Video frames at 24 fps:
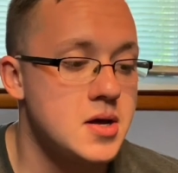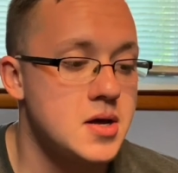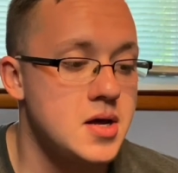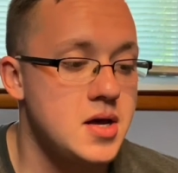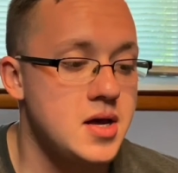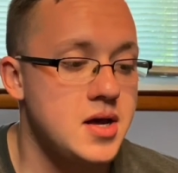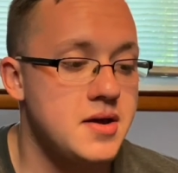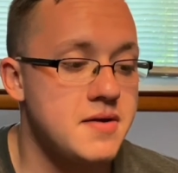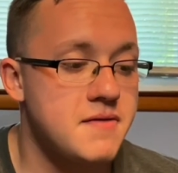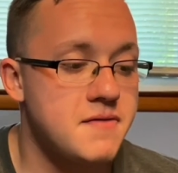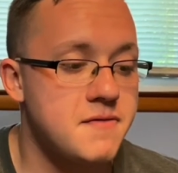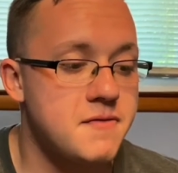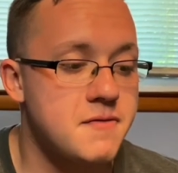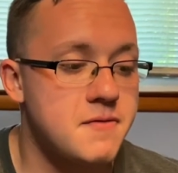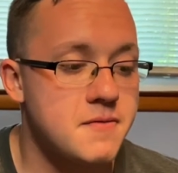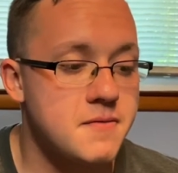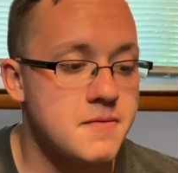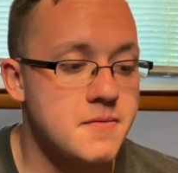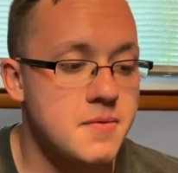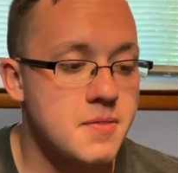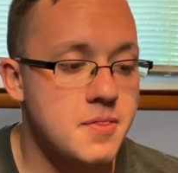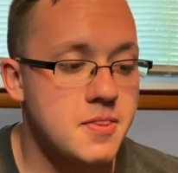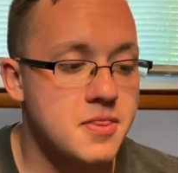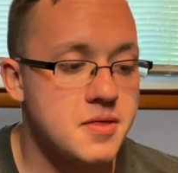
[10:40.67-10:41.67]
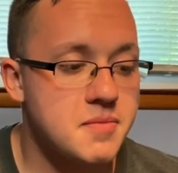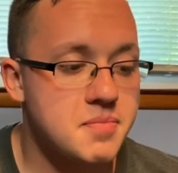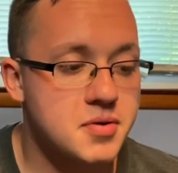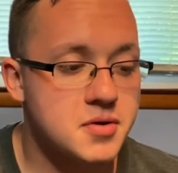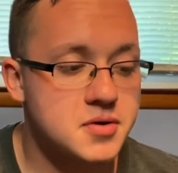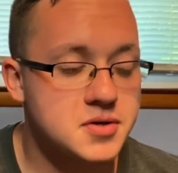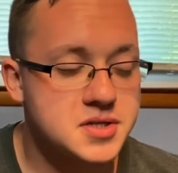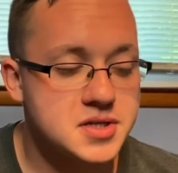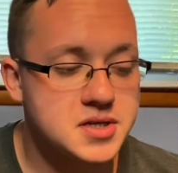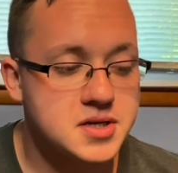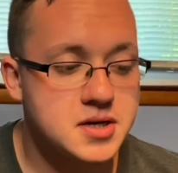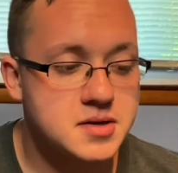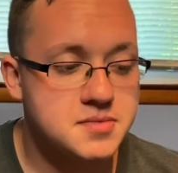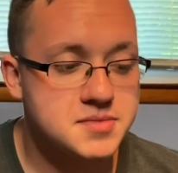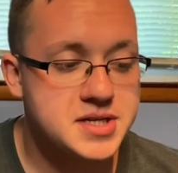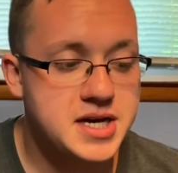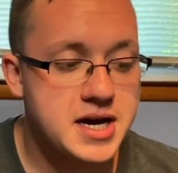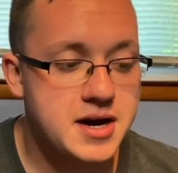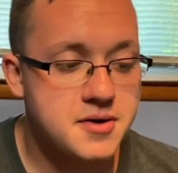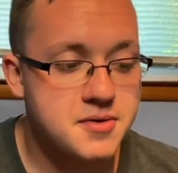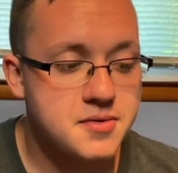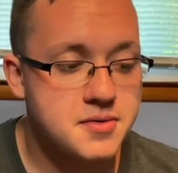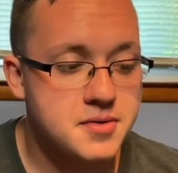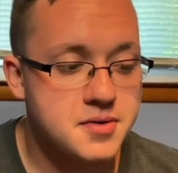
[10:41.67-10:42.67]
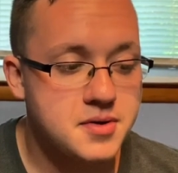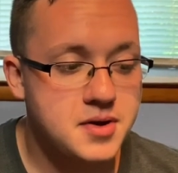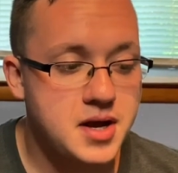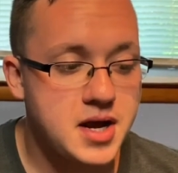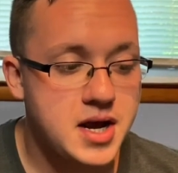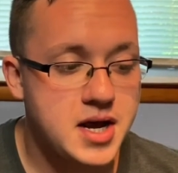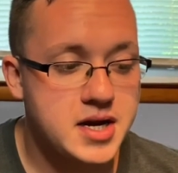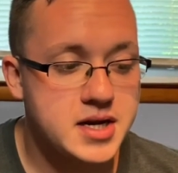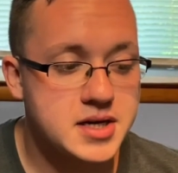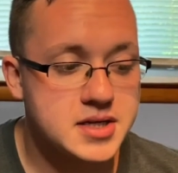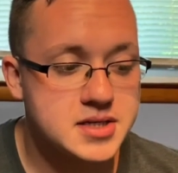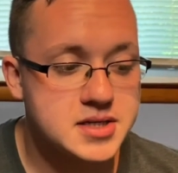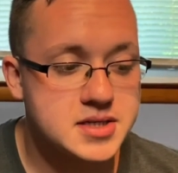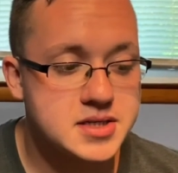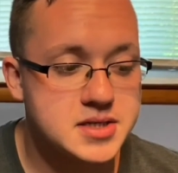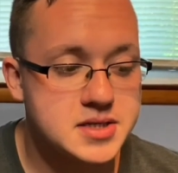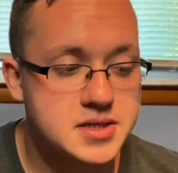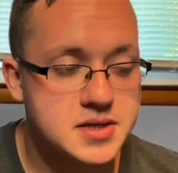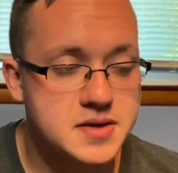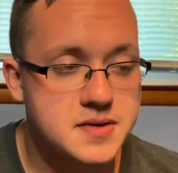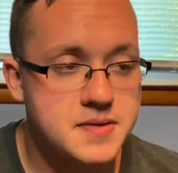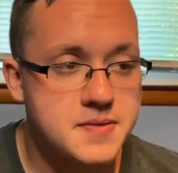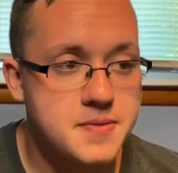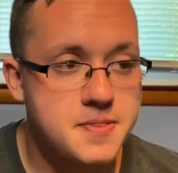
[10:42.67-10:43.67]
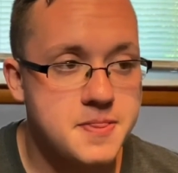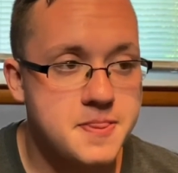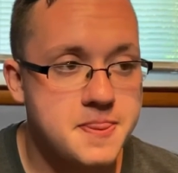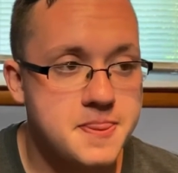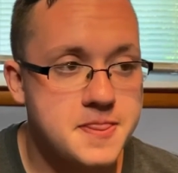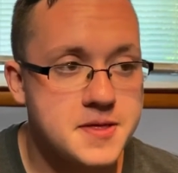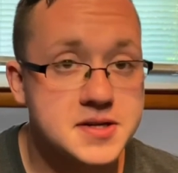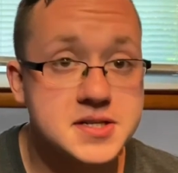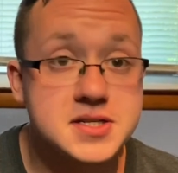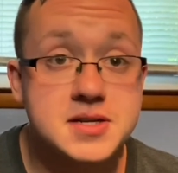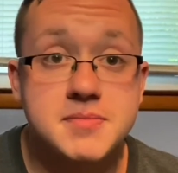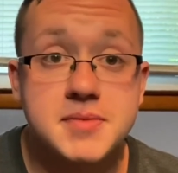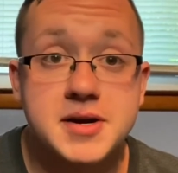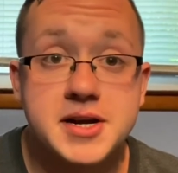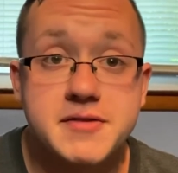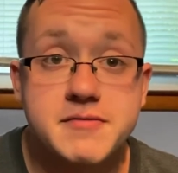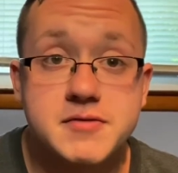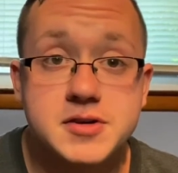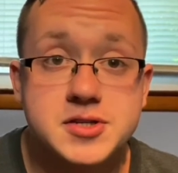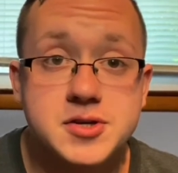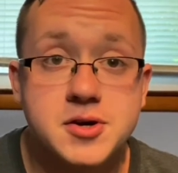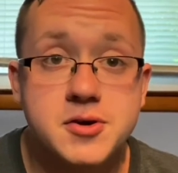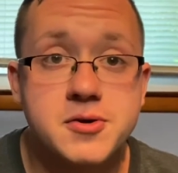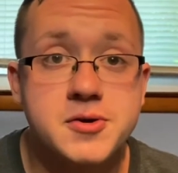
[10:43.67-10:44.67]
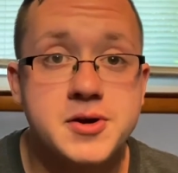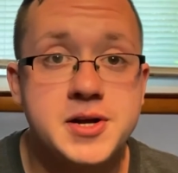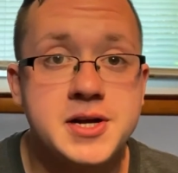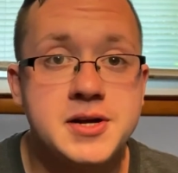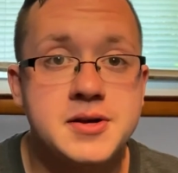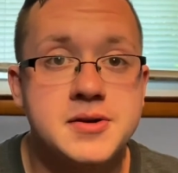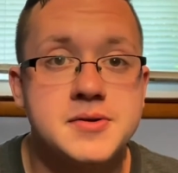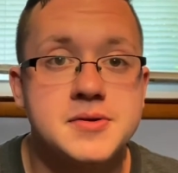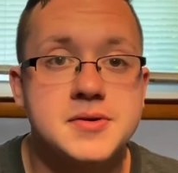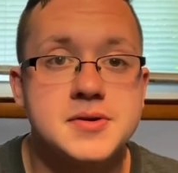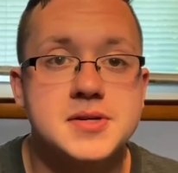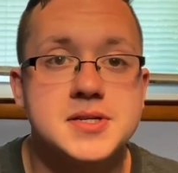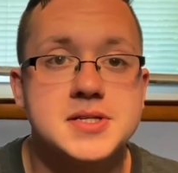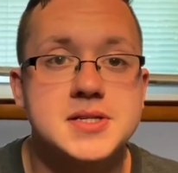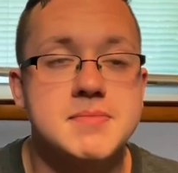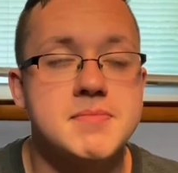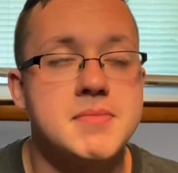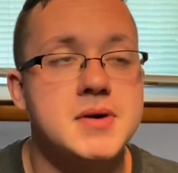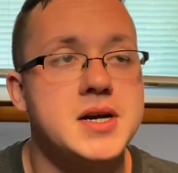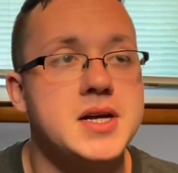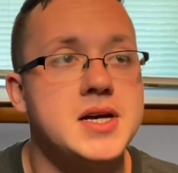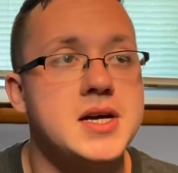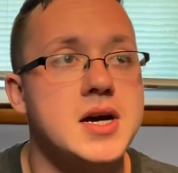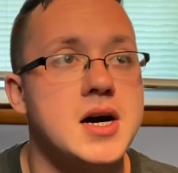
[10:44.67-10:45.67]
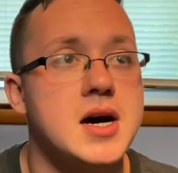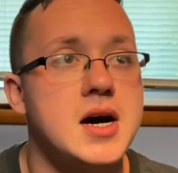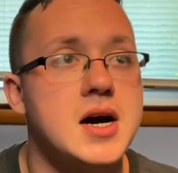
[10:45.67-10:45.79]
If the person comes out and it's somebody returning, somebody